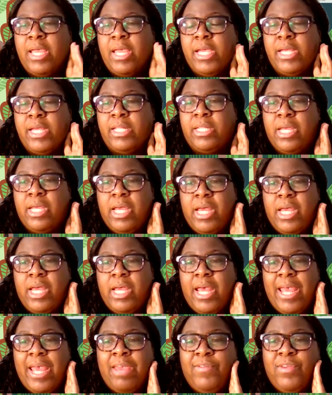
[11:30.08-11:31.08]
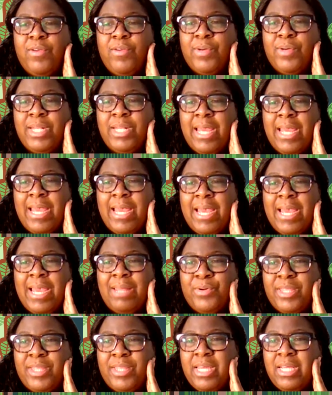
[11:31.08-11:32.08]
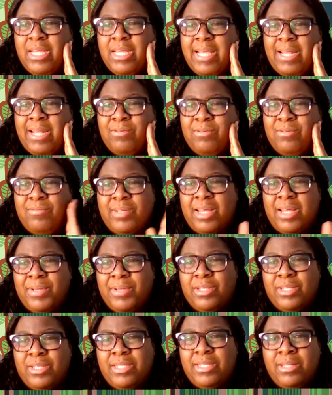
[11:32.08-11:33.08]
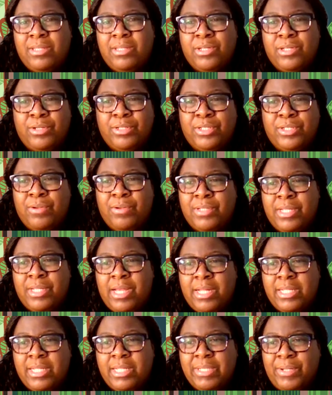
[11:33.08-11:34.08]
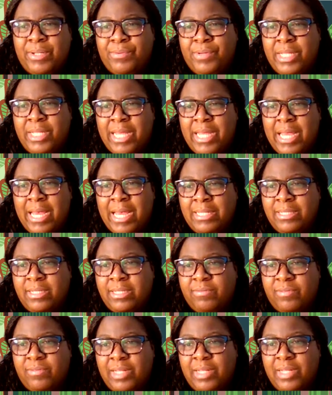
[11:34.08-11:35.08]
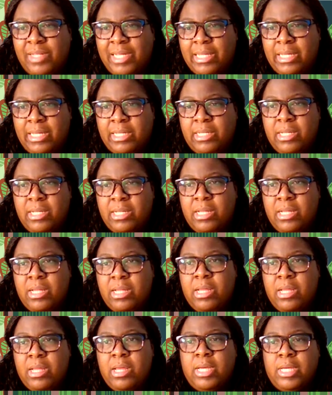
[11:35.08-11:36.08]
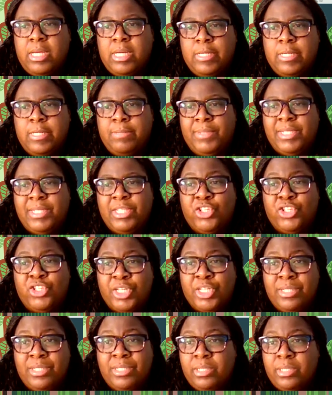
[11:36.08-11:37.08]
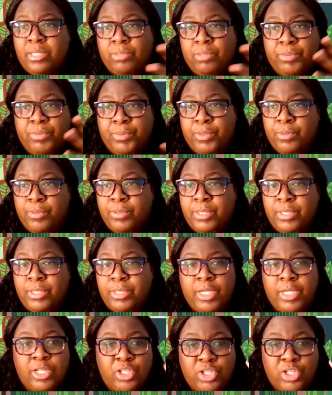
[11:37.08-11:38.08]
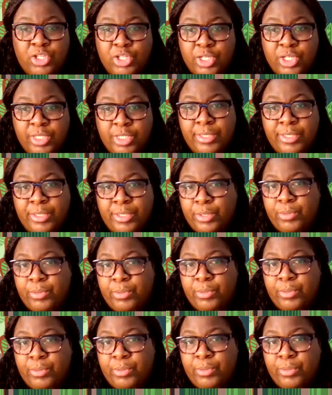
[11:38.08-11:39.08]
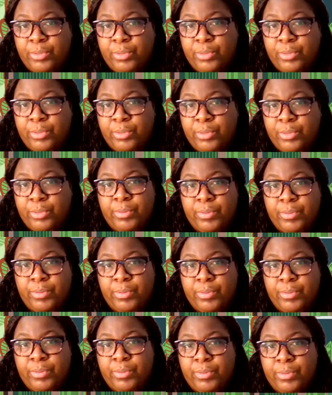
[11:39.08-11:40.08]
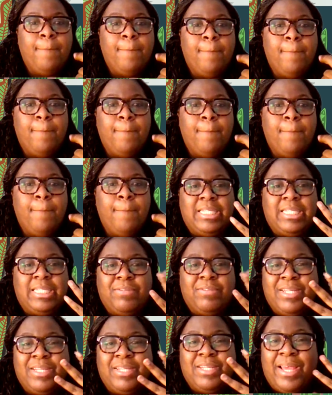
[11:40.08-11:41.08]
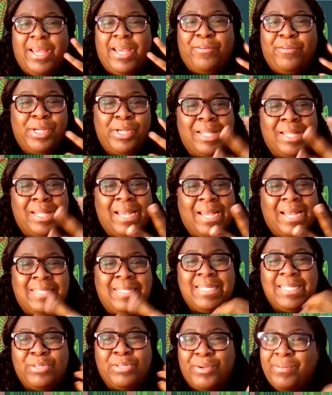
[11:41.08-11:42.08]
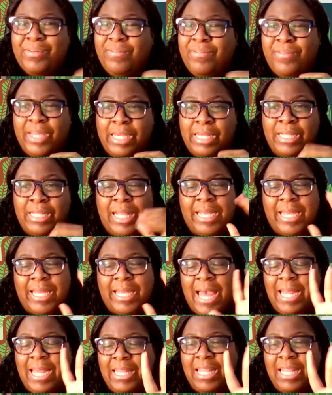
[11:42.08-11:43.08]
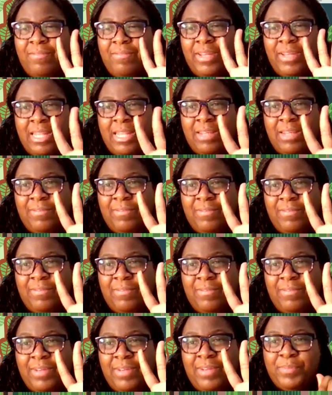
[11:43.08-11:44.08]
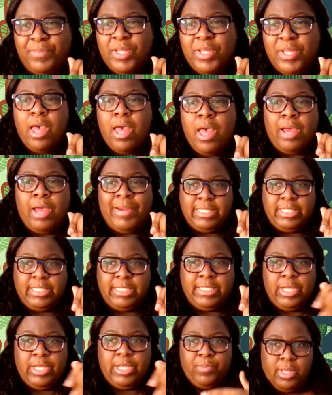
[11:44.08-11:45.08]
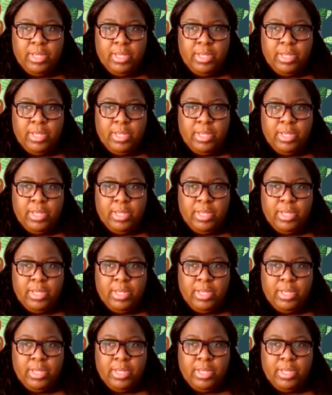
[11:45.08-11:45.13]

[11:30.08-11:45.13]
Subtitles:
And if you want to add more things, I mean, the seats aren't chosen yet, so I don't really add stuff like that. This is just a proposal. It's just a quote. Okay. But it just gives them that real itinerary feel. Like, I love it, love it, love it. All right. So